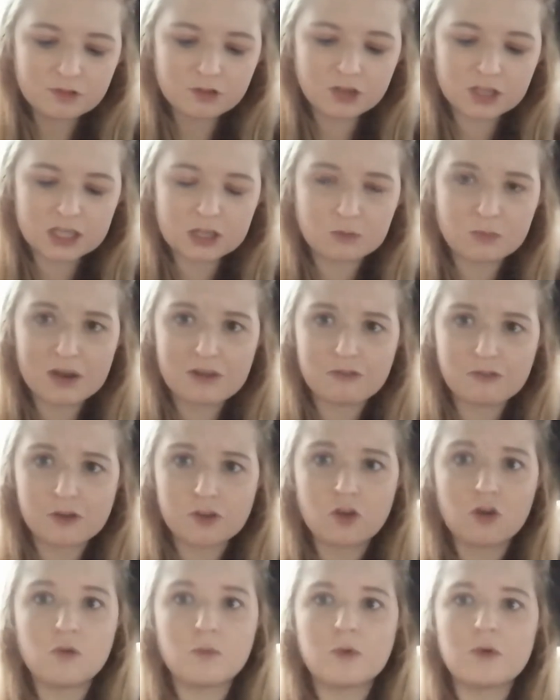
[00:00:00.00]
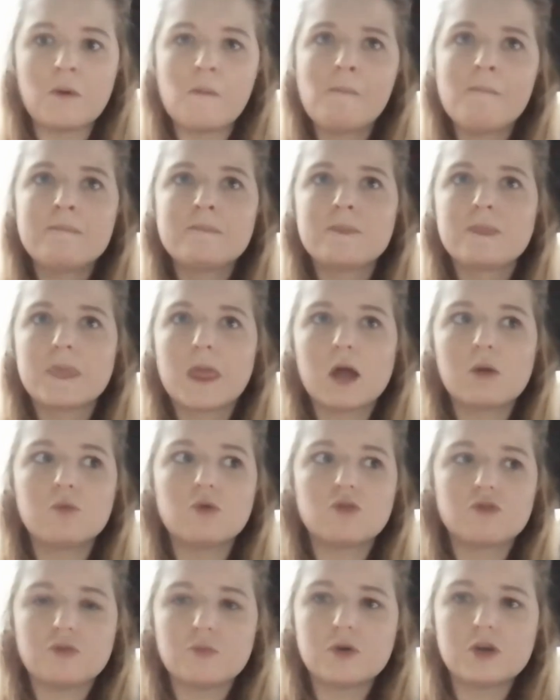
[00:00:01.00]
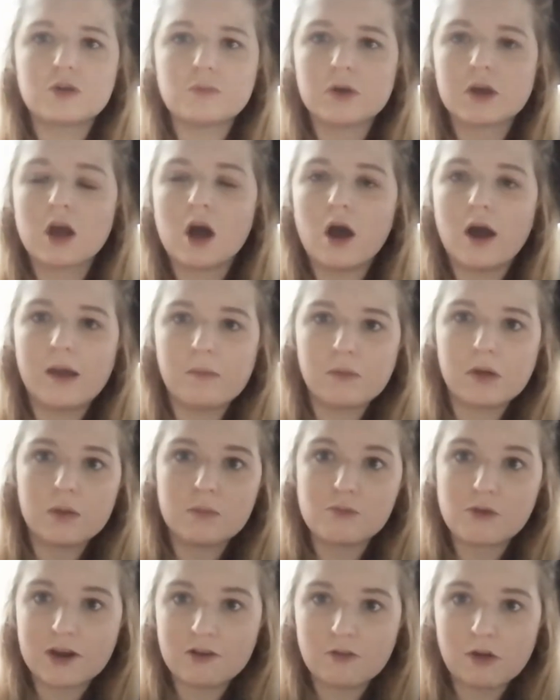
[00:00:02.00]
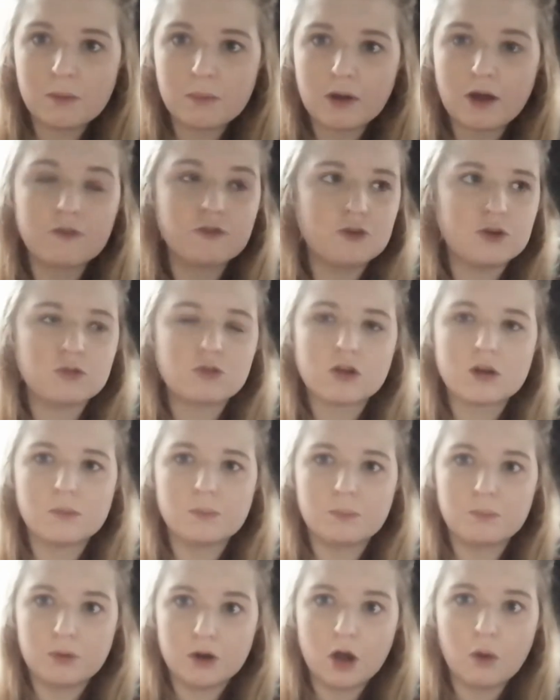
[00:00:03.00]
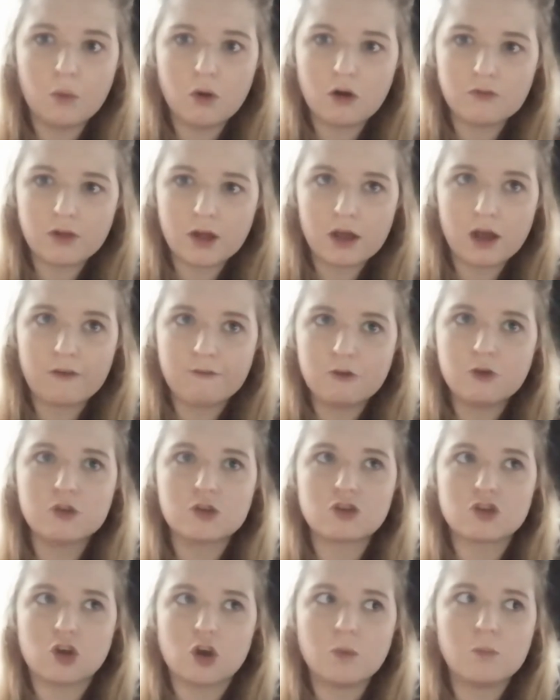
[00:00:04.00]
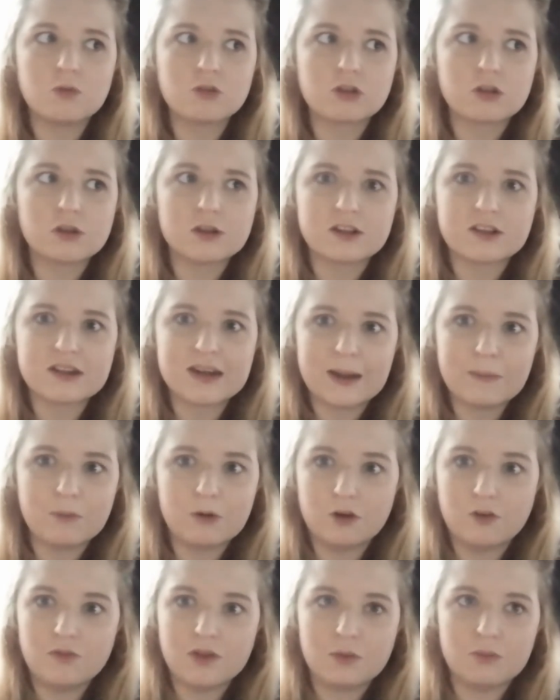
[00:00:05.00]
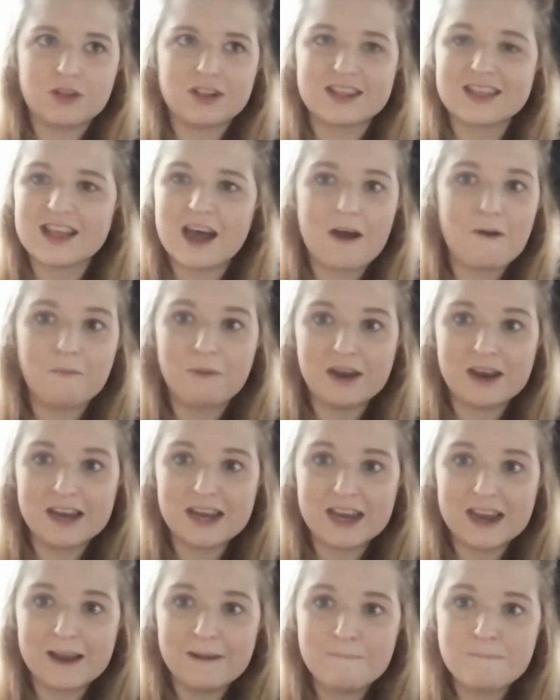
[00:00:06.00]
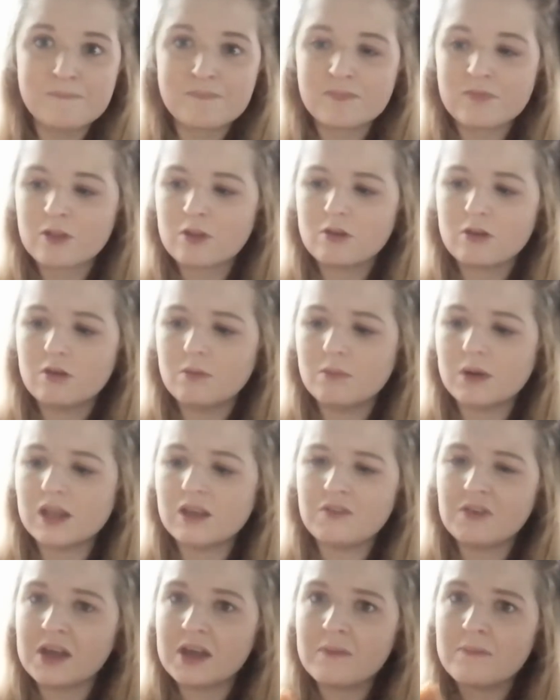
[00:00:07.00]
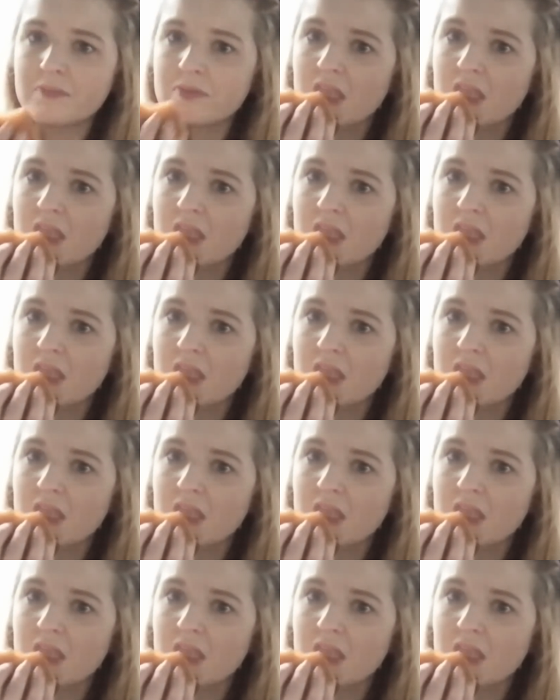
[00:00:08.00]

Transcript: See, the weather is horrible. I walked from work to my car, and my umbrella up. I thought it was going to blow off. Like, I thought the top was going to snap off. It was that windy. Couldn't believe that.